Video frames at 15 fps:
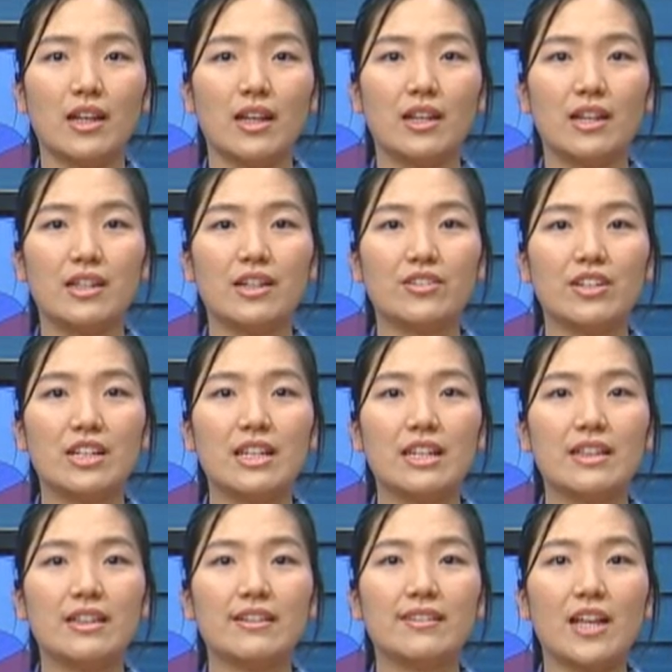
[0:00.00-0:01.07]
In addition,
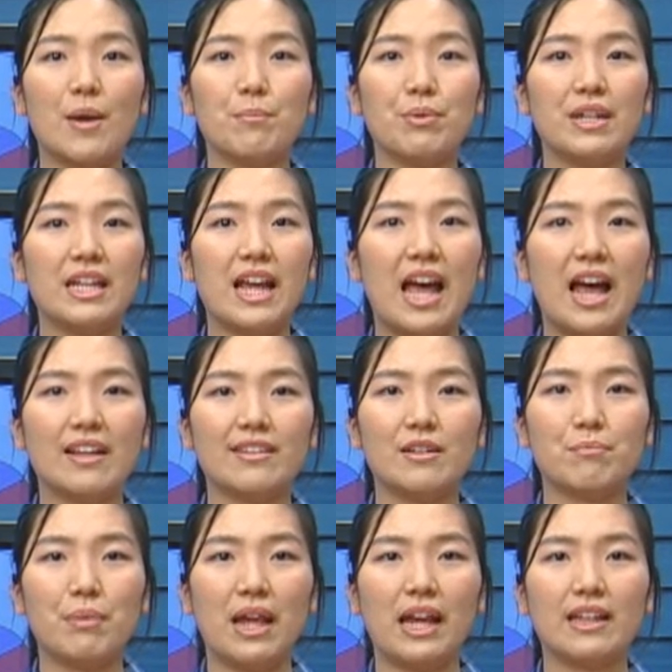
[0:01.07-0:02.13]
this company
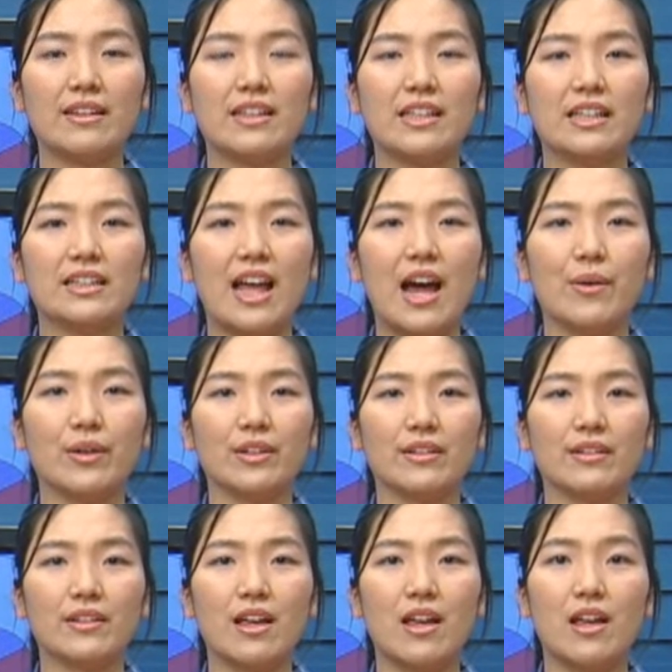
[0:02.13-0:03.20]
hasn't paid the
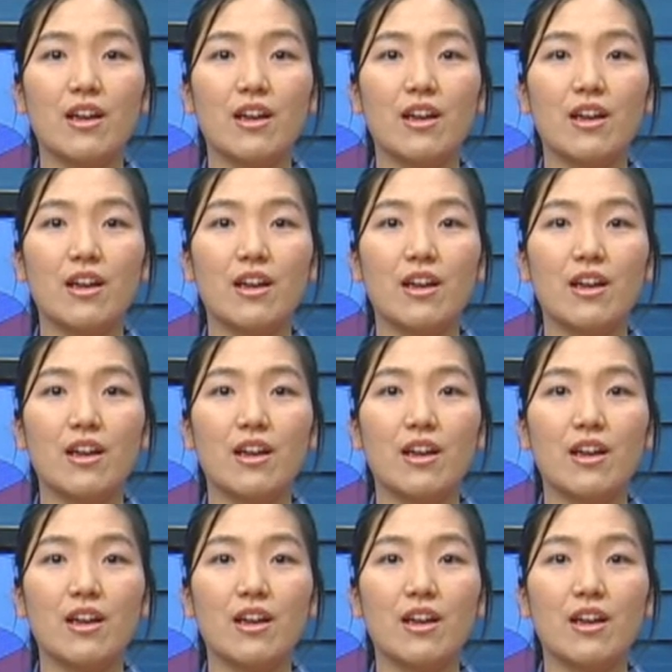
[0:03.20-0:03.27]
allowance